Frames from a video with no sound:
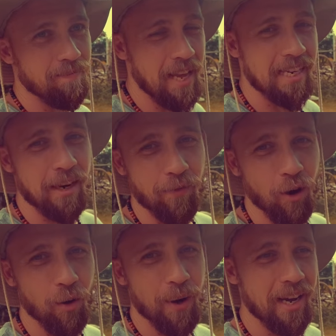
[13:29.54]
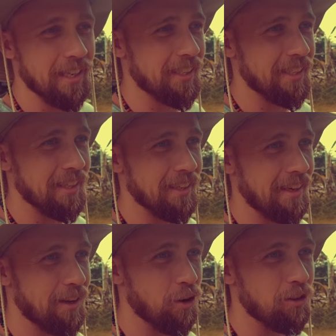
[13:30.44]
they said 4 weeks.
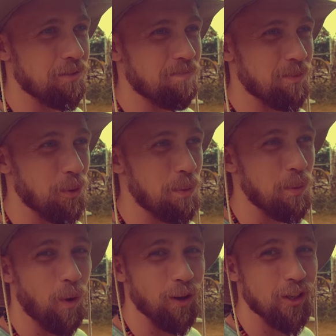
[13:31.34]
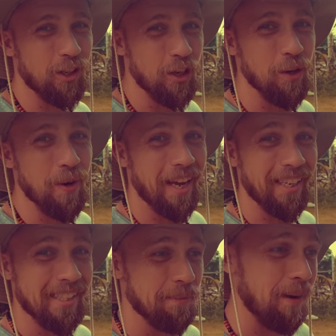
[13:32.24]
It could be 1 to 2
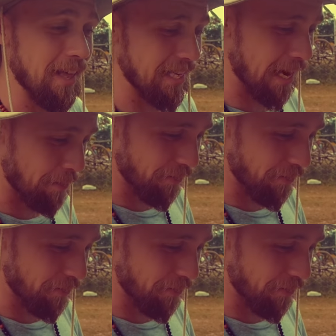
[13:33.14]
weeks by the time we